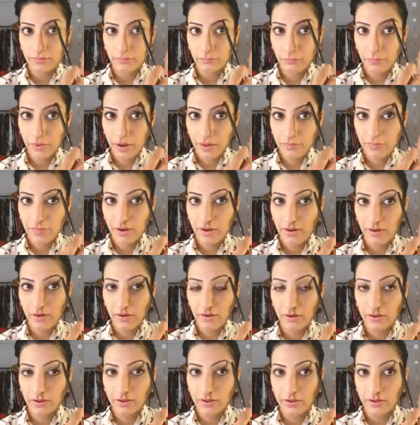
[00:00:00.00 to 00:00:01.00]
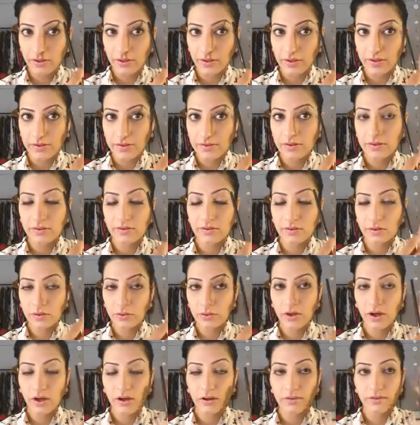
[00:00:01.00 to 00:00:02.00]
where my arc is, and you
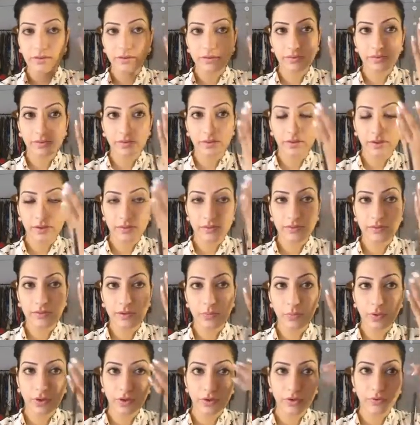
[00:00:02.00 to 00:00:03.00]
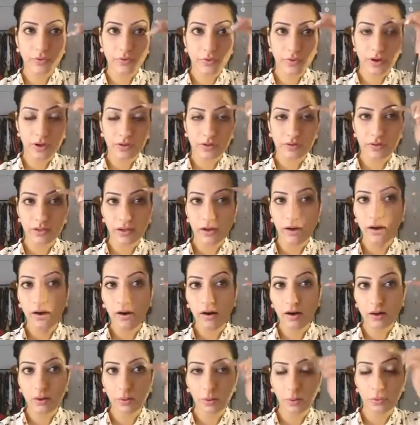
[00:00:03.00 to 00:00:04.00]
guys can see where your the
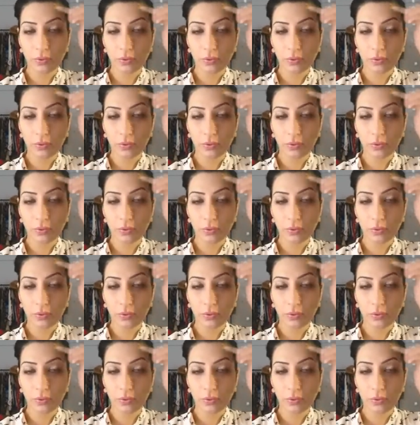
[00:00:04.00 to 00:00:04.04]
arc,